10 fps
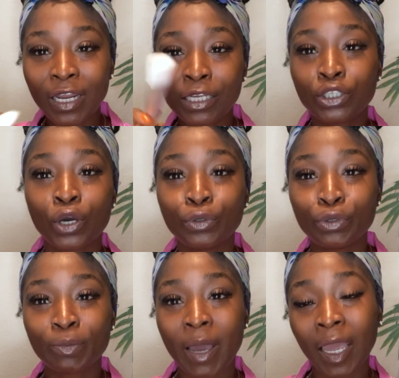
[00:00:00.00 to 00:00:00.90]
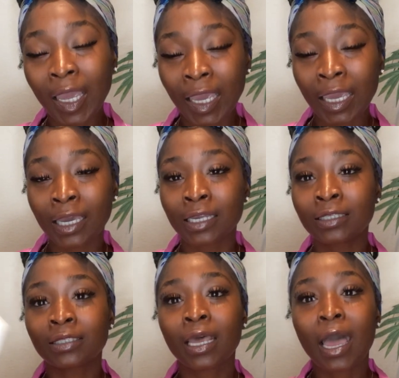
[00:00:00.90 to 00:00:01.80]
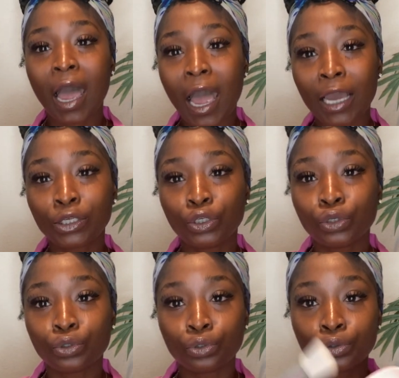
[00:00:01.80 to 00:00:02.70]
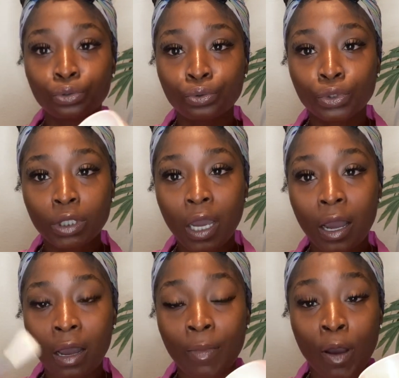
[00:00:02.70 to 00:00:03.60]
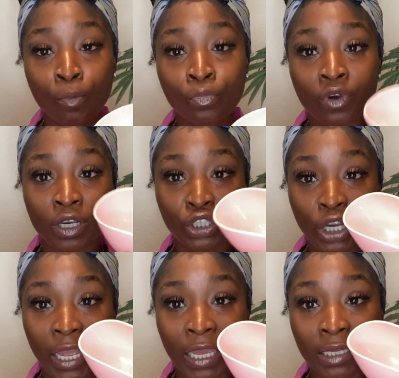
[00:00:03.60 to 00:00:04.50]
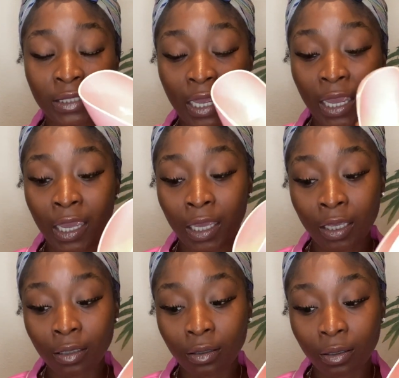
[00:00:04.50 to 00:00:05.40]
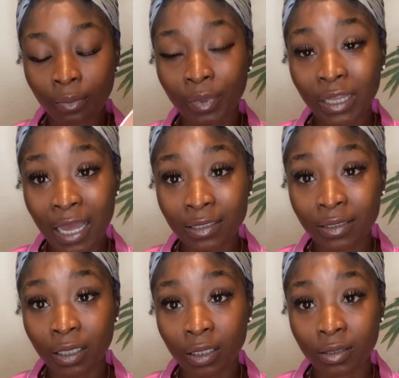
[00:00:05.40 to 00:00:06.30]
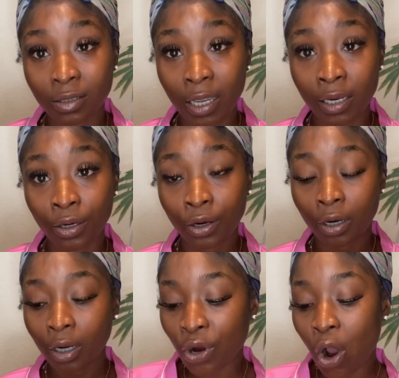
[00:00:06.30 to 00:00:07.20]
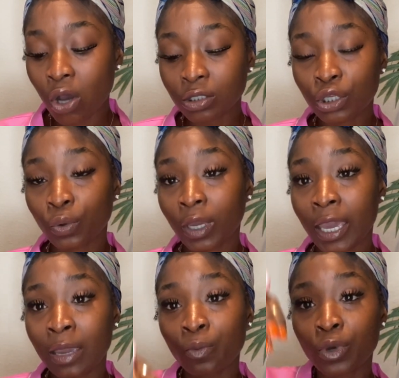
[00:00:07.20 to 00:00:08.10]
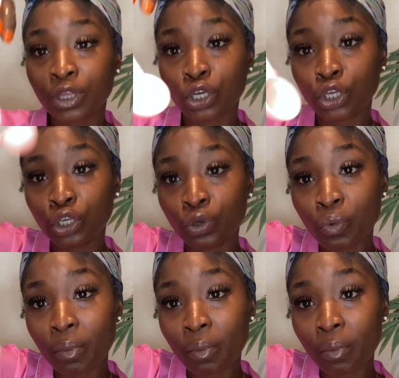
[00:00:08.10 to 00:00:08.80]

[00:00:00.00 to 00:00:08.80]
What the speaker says: don't use my hands. I use a brush and a plastic container. It also came with a cute